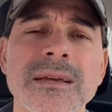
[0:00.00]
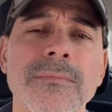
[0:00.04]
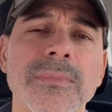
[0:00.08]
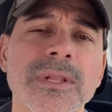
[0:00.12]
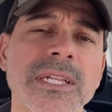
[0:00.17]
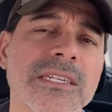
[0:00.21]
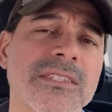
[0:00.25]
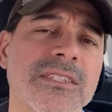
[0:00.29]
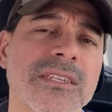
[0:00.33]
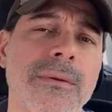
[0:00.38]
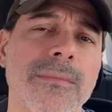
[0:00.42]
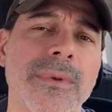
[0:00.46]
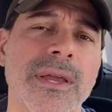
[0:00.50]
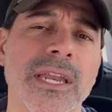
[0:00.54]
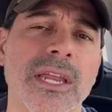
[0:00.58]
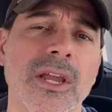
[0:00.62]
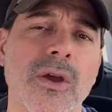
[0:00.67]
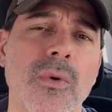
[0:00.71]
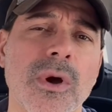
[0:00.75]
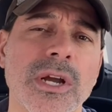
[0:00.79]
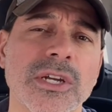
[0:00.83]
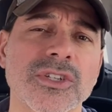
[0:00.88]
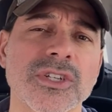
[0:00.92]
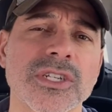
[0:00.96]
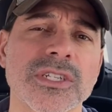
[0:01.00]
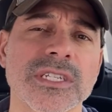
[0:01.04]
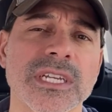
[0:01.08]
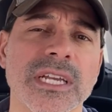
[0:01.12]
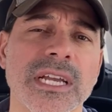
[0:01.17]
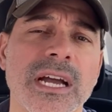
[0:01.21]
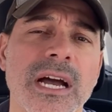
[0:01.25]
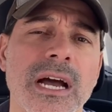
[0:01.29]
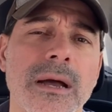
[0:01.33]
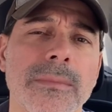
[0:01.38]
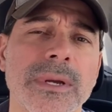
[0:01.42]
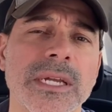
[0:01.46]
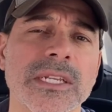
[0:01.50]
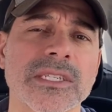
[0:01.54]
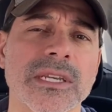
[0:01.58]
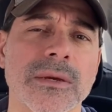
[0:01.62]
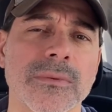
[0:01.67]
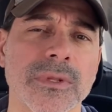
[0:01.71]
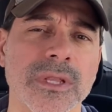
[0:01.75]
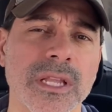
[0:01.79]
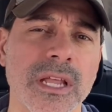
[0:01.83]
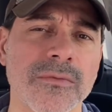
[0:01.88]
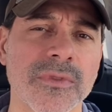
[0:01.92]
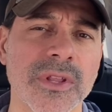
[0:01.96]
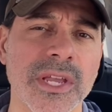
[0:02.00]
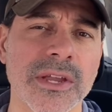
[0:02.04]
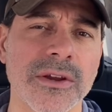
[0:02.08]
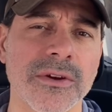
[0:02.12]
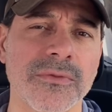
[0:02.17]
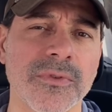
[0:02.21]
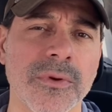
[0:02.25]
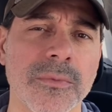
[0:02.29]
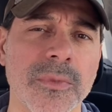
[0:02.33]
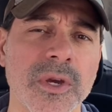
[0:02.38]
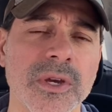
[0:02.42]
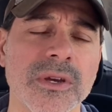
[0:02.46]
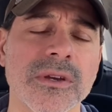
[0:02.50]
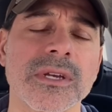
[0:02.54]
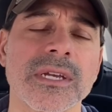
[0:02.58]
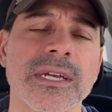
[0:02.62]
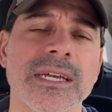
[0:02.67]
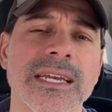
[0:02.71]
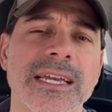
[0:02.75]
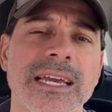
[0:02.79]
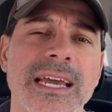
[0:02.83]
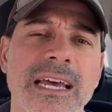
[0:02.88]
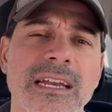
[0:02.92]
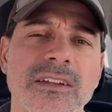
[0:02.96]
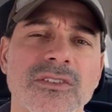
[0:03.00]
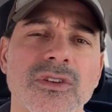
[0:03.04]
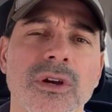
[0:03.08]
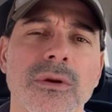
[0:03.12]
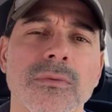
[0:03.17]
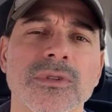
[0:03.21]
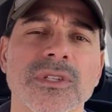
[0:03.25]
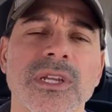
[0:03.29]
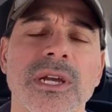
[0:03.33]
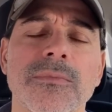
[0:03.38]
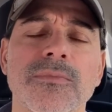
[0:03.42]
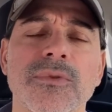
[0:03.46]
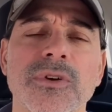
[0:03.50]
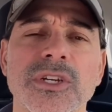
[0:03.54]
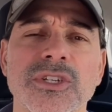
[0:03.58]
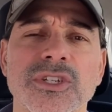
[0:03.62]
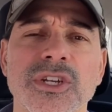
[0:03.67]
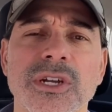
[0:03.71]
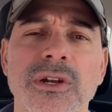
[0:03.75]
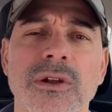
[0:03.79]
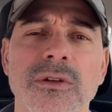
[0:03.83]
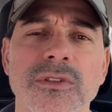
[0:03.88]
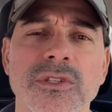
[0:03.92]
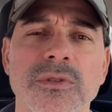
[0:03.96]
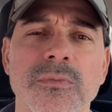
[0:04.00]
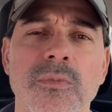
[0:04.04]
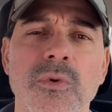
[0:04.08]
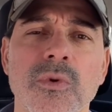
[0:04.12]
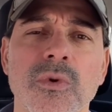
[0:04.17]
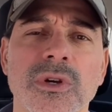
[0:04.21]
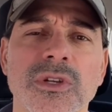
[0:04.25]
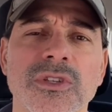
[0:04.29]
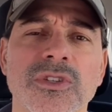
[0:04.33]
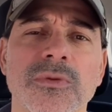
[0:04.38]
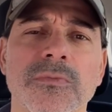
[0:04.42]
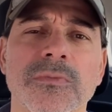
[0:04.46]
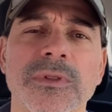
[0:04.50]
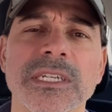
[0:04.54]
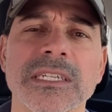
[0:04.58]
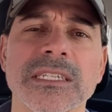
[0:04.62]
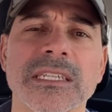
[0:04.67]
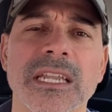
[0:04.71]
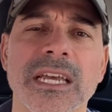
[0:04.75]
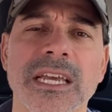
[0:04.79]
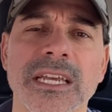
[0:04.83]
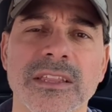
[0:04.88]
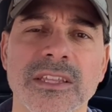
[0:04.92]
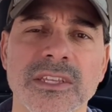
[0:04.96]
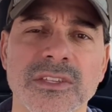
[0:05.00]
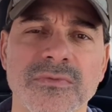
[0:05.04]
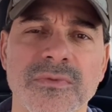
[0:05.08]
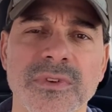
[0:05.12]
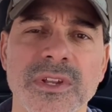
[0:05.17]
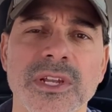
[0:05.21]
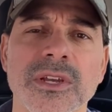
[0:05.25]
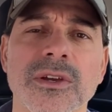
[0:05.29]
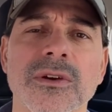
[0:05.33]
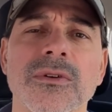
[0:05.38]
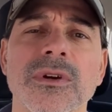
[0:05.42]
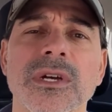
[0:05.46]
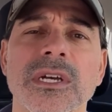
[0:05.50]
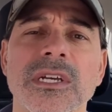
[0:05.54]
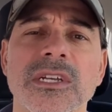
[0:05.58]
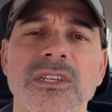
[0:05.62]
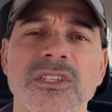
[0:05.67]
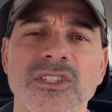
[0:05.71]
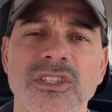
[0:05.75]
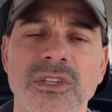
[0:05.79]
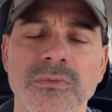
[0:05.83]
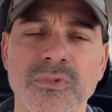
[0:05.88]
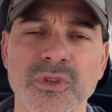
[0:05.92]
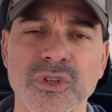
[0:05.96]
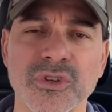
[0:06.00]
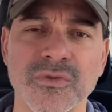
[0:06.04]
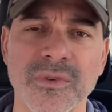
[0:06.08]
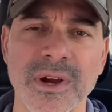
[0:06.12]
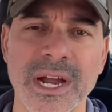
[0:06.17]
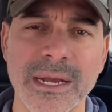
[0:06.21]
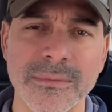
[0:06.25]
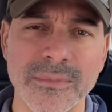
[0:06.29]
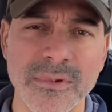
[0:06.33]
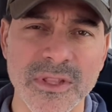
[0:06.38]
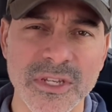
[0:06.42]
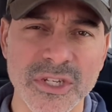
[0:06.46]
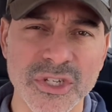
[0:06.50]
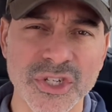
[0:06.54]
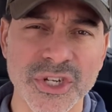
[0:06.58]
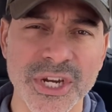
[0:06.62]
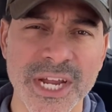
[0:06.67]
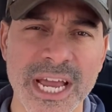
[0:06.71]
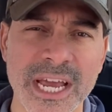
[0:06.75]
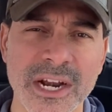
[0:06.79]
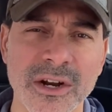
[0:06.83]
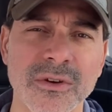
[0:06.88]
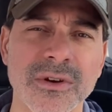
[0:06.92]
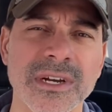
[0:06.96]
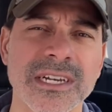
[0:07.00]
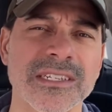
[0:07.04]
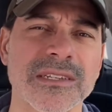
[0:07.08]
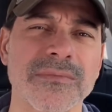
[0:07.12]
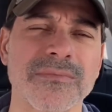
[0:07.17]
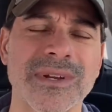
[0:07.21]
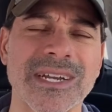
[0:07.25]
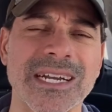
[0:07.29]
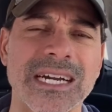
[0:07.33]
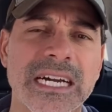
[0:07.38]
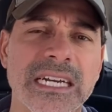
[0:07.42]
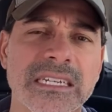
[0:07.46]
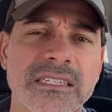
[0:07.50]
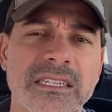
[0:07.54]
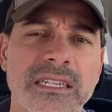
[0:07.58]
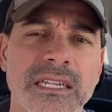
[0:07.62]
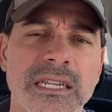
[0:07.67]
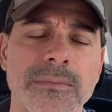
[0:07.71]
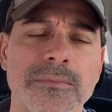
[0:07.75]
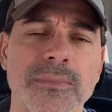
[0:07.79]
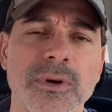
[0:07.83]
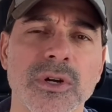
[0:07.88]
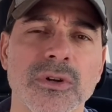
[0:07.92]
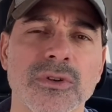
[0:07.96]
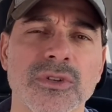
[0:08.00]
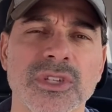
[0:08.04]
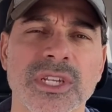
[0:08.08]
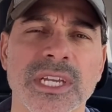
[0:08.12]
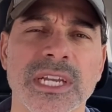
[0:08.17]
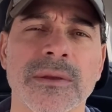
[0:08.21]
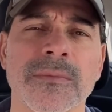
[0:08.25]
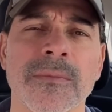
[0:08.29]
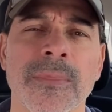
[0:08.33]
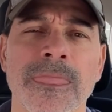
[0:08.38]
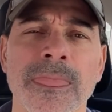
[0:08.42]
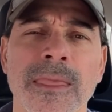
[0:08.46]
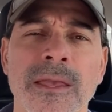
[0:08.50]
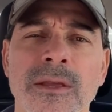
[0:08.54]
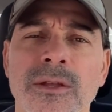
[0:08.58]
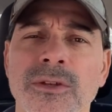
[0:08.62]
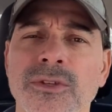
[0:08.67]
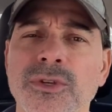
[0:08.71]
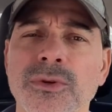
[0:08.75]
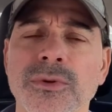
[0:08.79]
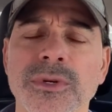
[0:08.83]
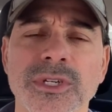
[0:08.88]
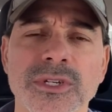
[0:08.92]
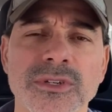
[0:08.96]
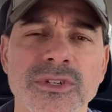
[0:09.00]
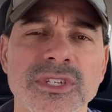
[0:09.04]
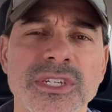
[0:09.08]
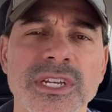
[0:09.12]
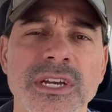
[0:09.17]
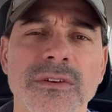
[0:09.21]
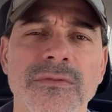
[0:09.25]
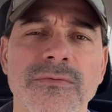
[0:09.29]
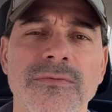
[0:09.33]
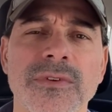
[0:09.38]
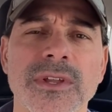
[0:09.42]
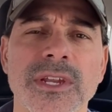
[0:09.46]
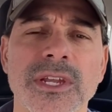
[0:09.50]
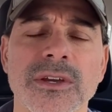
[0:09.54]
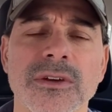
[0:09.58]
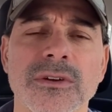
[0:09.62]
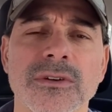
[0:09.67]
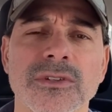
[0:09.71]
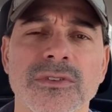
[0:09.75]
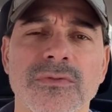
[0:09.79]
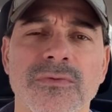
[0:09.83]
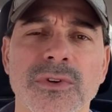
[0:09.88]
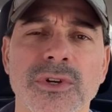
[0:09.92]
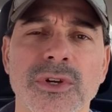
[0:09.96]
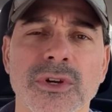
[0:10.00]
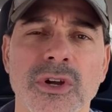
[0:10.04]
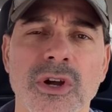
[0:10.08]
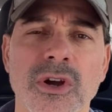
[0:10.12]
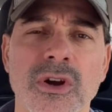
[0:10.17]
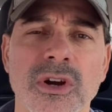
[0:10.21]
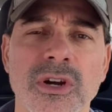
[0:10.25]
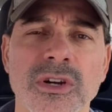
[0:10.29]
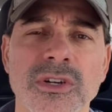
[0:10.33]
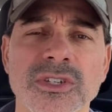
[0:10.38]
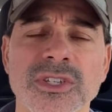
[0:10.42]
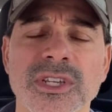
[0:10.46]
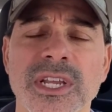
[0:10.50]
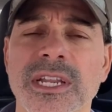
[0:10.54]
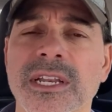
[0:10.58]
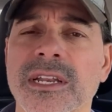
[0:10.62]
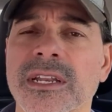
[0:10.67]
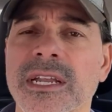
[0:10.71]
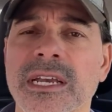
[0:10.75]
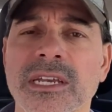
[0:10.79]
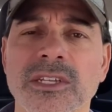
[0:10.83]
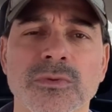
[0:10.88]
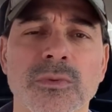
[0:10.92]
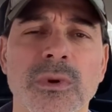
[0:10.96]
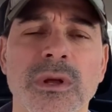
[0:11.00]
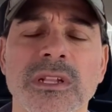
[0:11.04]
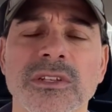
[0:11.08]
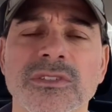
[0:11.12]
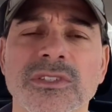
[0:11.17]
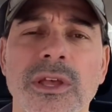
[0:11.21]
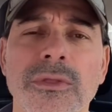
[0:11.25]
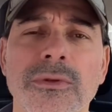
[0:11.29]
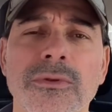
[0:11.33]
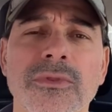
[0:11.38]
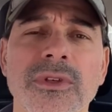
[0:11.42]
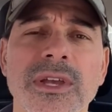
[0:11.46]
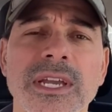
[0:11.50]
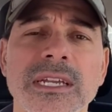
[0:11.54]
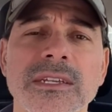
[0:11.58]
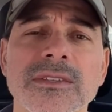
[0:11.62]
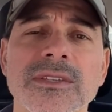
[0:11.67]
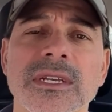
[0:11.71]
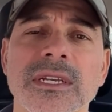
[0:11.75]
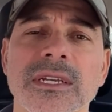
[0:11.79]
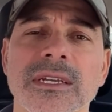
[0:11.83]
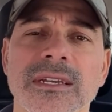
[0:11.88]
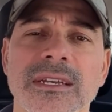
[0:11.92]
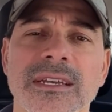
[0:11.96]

Please send me any questions and comments. I would love to hear from you. And as always, I appreciate all the support. So please like this video, subscribe to this channel, as I'm constantly posting do-it-yourself videos for your cars and as well as other things.